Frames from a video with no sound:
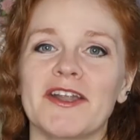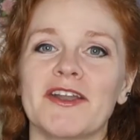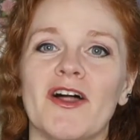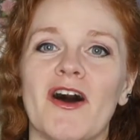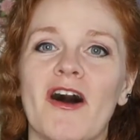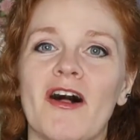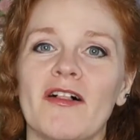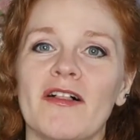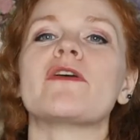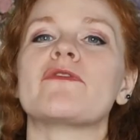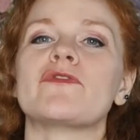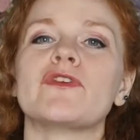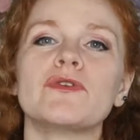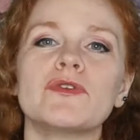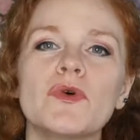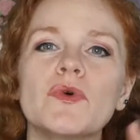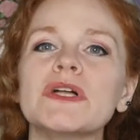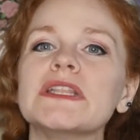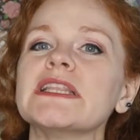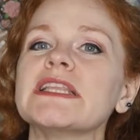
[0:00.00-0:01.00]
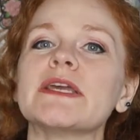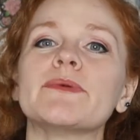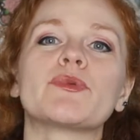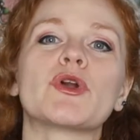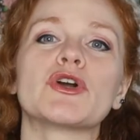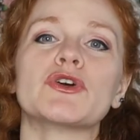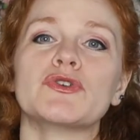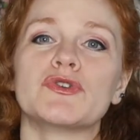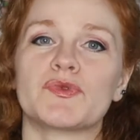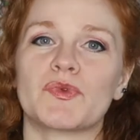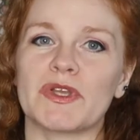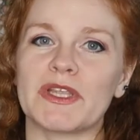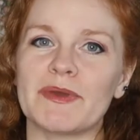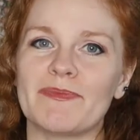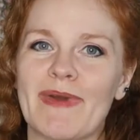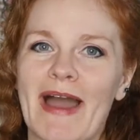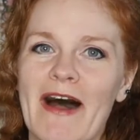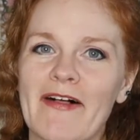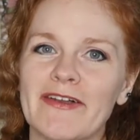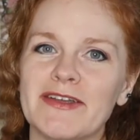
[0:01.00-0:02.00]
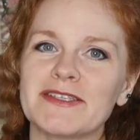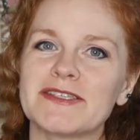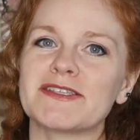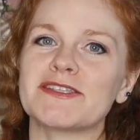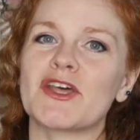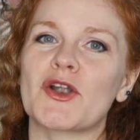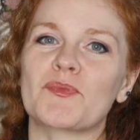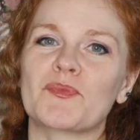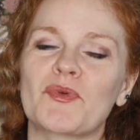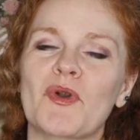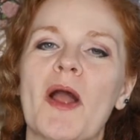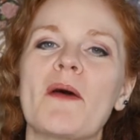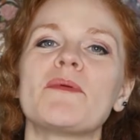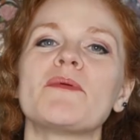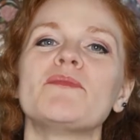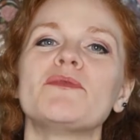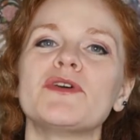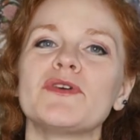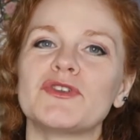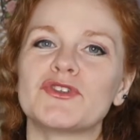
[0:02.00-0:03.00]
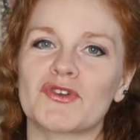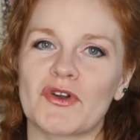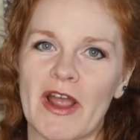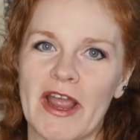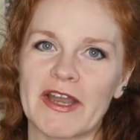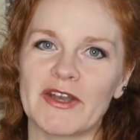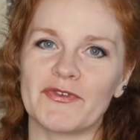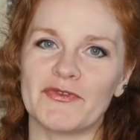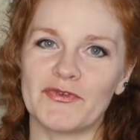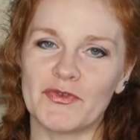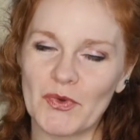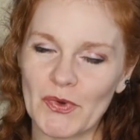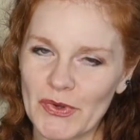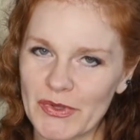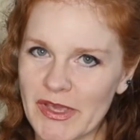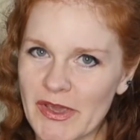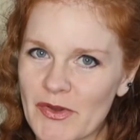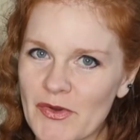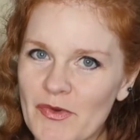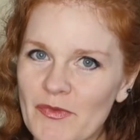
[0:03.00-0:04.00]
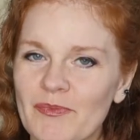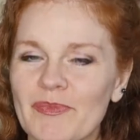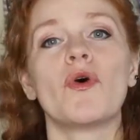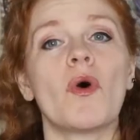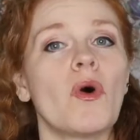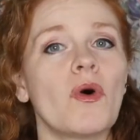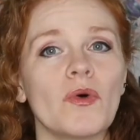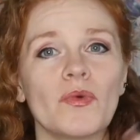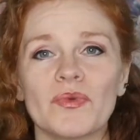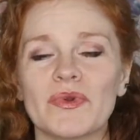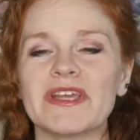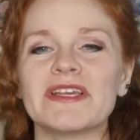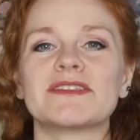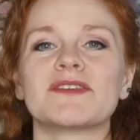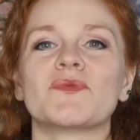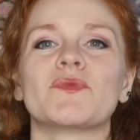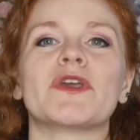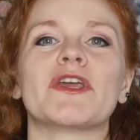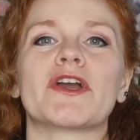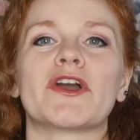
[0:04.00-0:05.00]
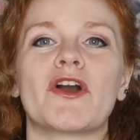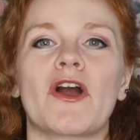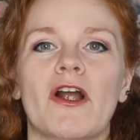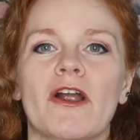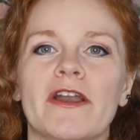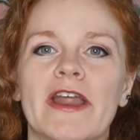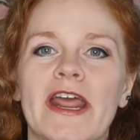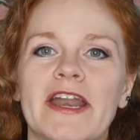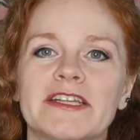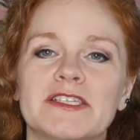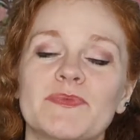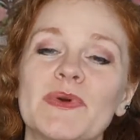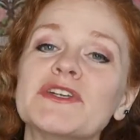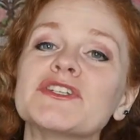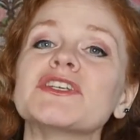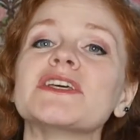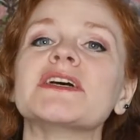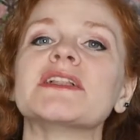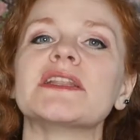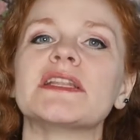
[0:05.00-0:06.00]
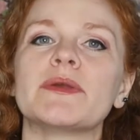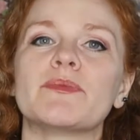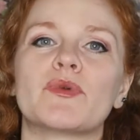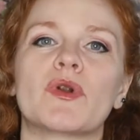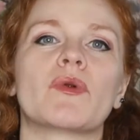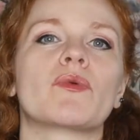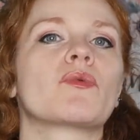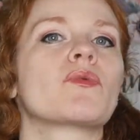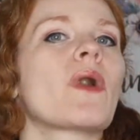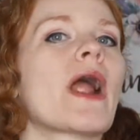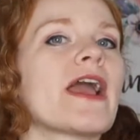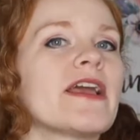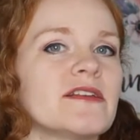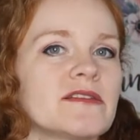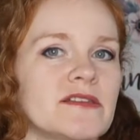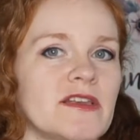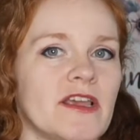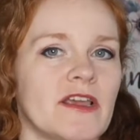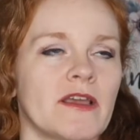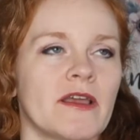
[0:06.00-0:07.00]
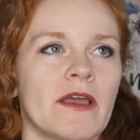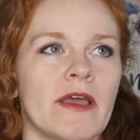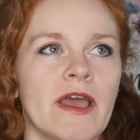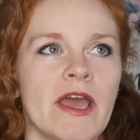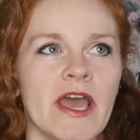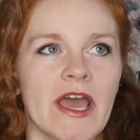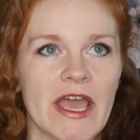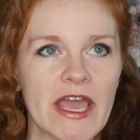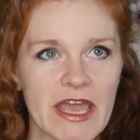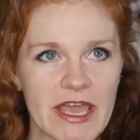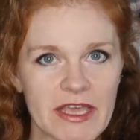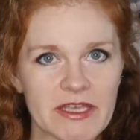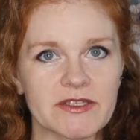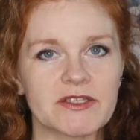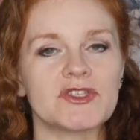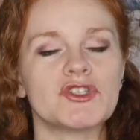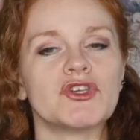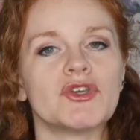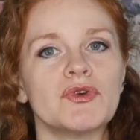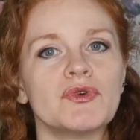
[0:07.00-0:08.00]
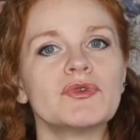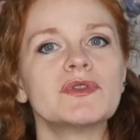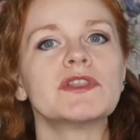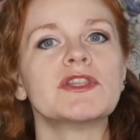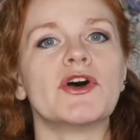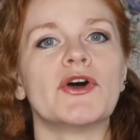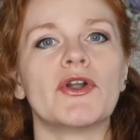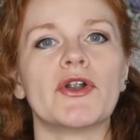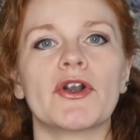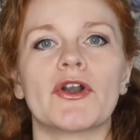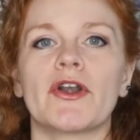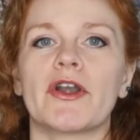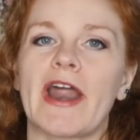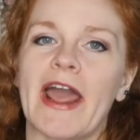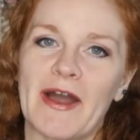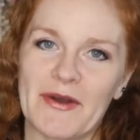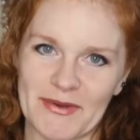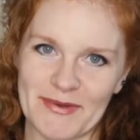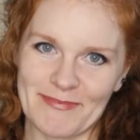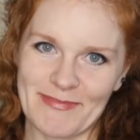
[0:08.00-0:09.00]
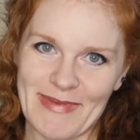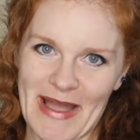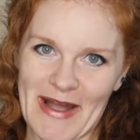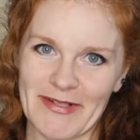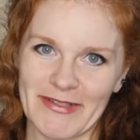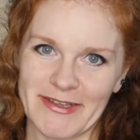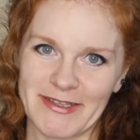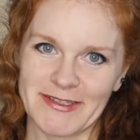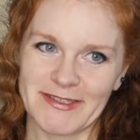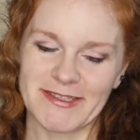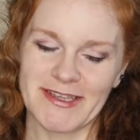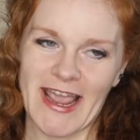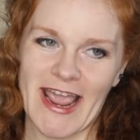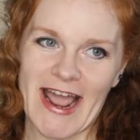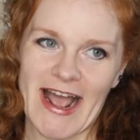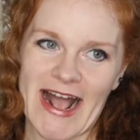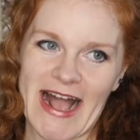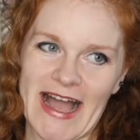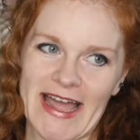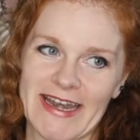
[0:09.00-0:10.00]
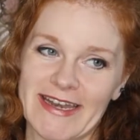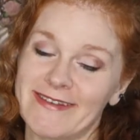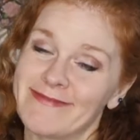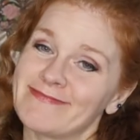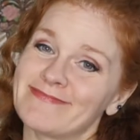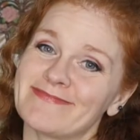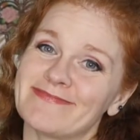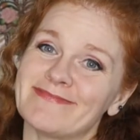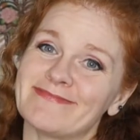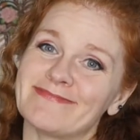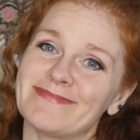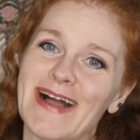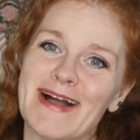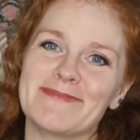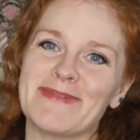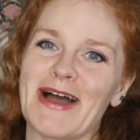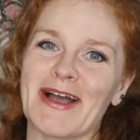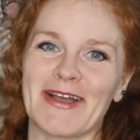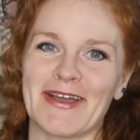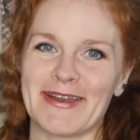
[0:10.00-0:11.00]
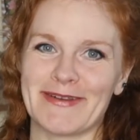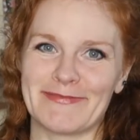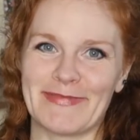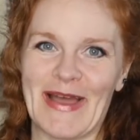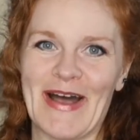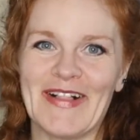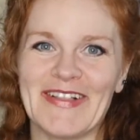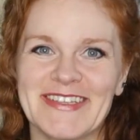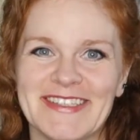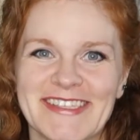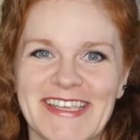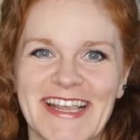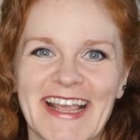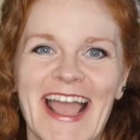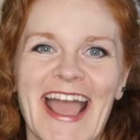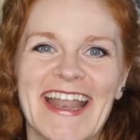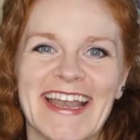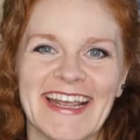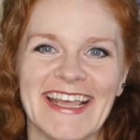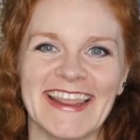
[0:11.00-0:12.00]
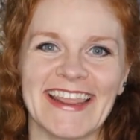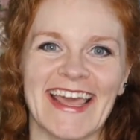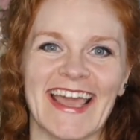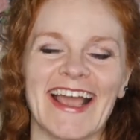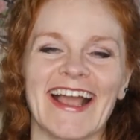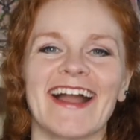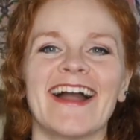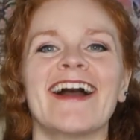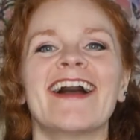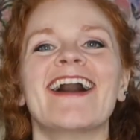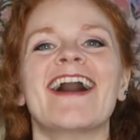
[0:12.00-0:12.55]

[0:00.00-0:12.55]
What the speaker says: at all. If you know a Libra who's really balanced, they're probably trying to fool you. The whole reason we incarnate, especially a Libra rising, is to learn how to balance. And I'm not good at balancing anything.